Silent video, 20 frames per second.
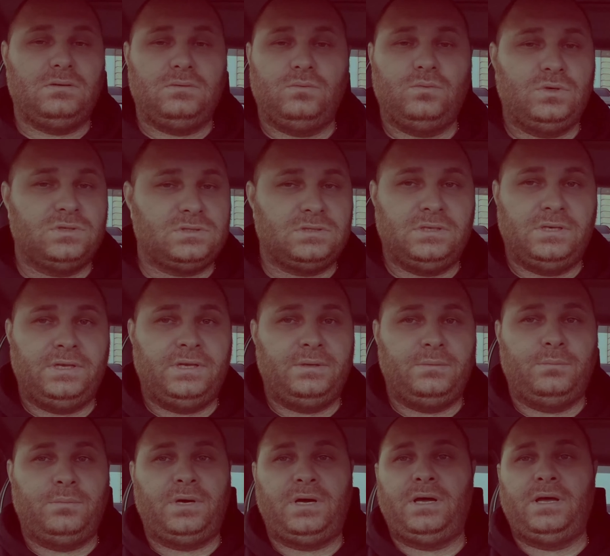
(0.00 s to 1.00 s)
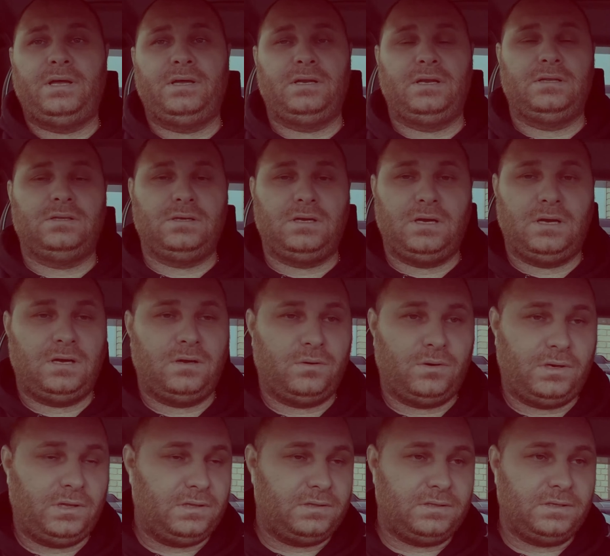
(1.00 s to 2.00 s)
wasn't hit by another car
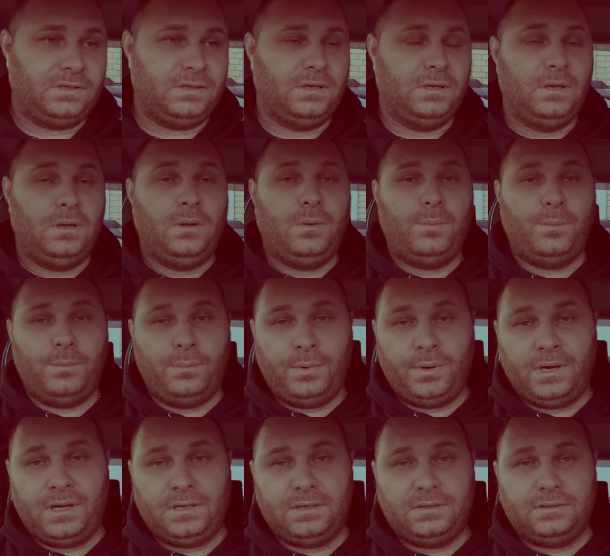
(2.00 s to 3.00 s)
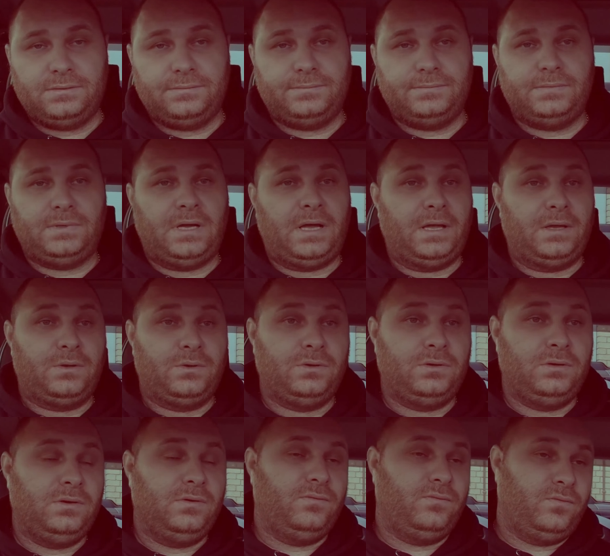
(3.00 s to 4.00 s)
or anything. But I
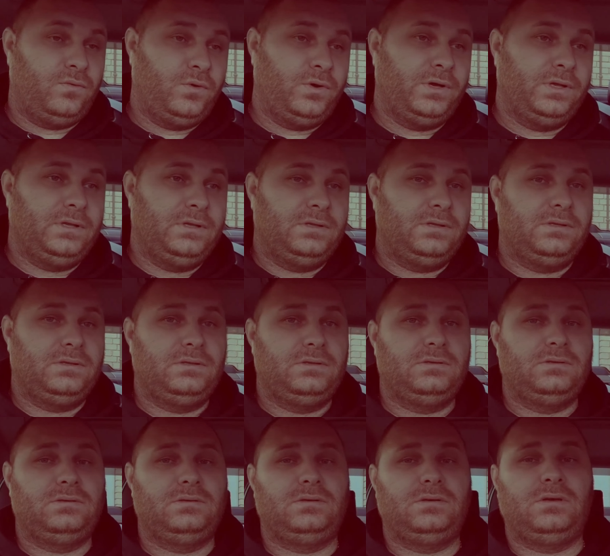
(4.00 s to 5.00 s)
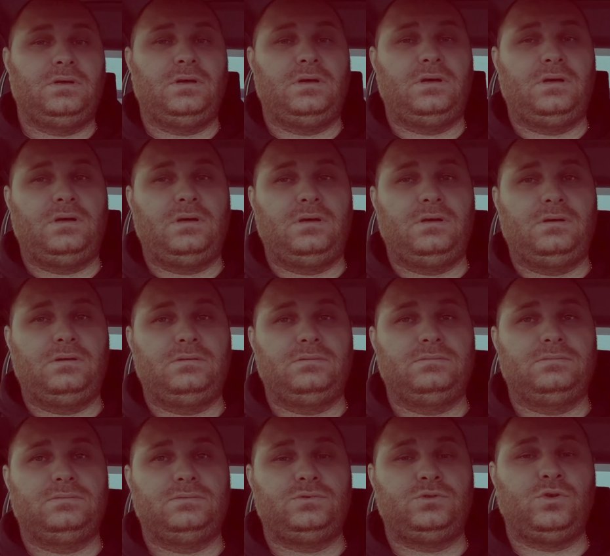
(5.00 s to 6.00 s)
couldn't avoid uh,
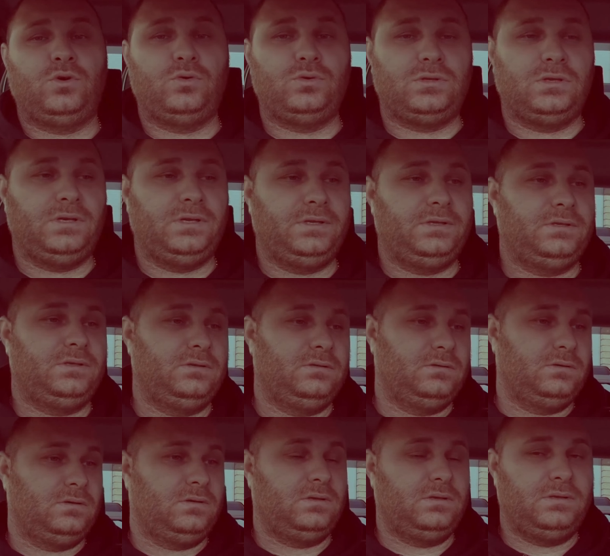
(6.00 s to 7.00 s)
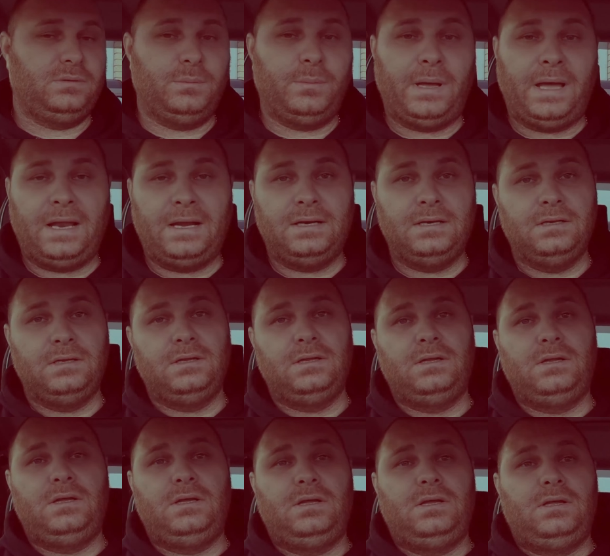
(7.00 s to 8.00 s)
totally uh, the man,
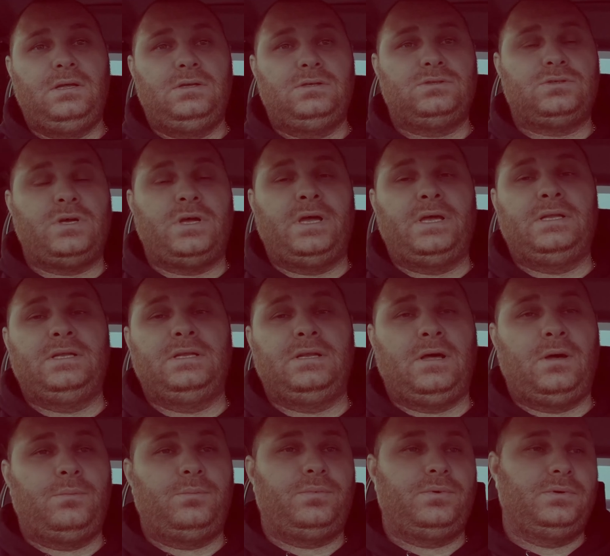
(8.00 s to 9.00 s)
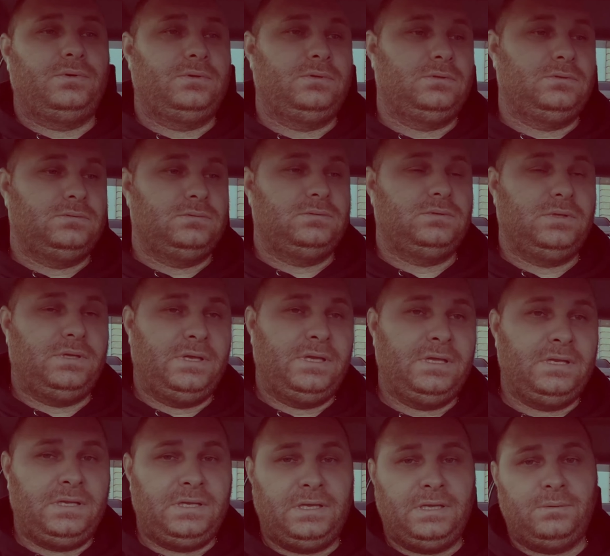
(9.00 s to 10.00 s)
so I ended up
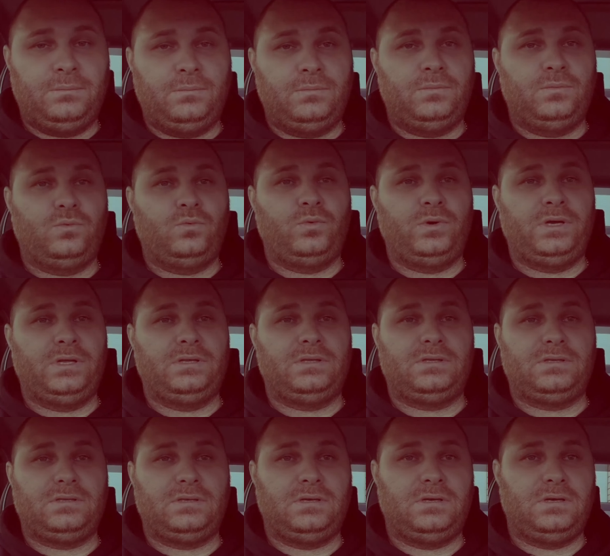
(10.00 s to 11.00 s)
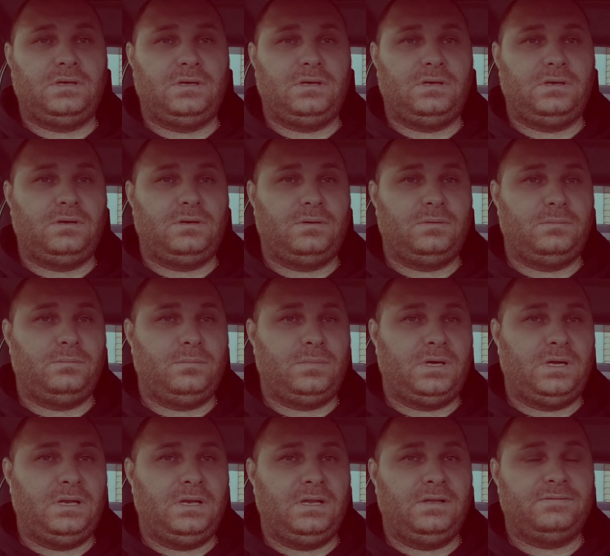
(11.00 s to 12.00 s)
hitting him with uh,
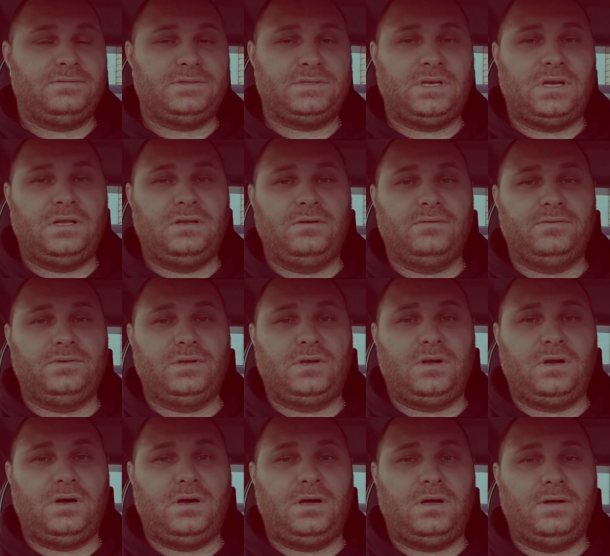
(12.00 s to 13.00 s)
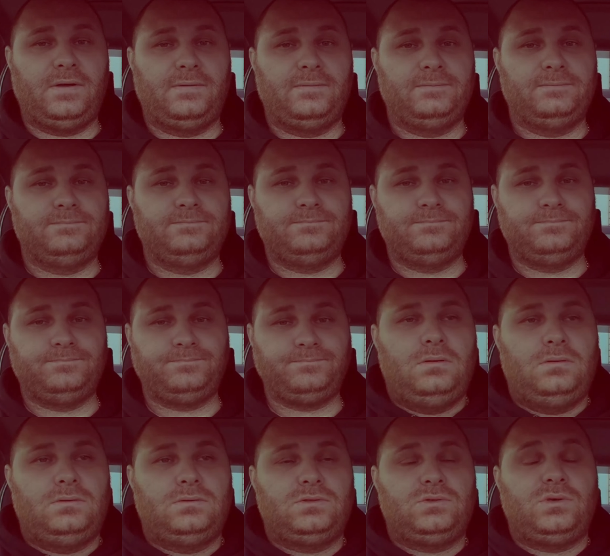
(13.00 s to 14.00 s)
my left side of the car.
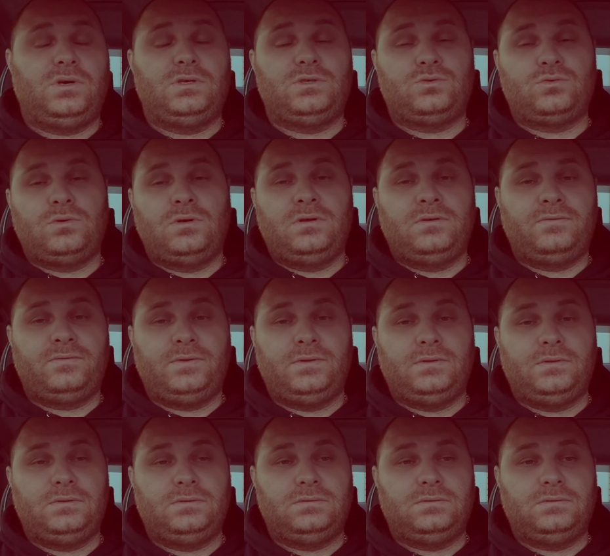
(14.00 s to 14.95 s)
So I swerved,